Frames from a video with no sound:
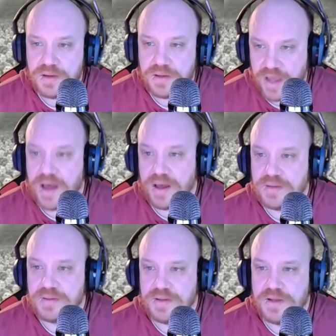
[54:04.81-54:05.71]
Yeah.
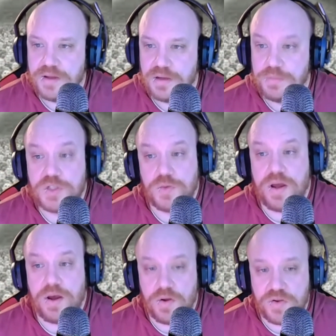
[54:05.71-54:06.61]
But do
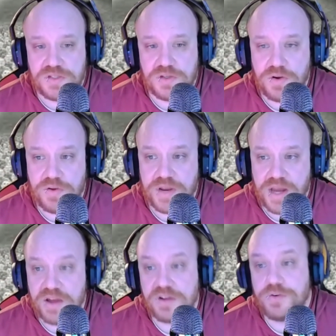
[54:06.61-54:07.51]
I also know that
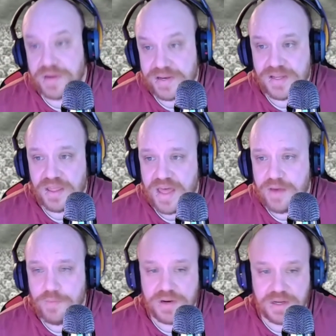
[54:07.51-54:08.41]
I agreed to
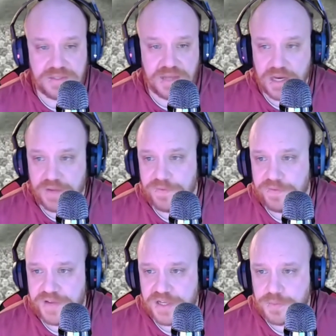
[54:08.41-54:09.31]
that when I signed up for
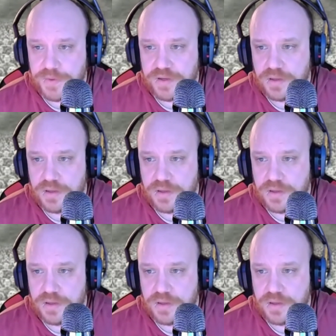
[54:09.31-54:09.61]
Facebook?